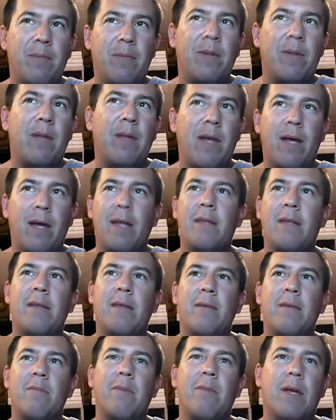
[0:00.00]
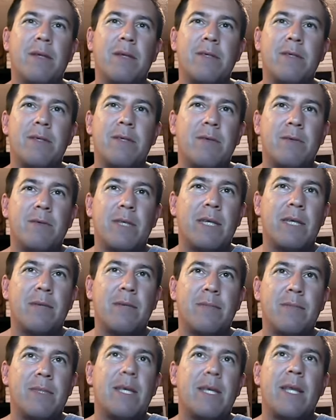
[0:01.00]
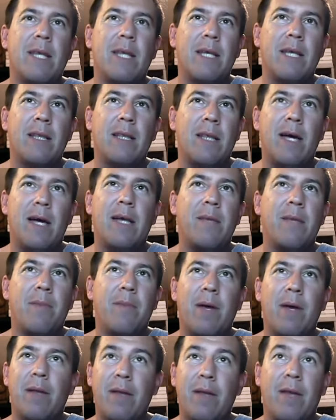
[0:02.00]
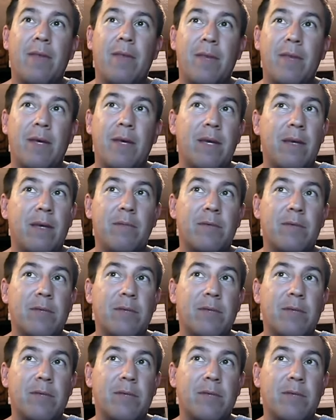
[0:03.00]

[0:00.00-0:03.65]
people on Mueller's own team said he lied about nothing.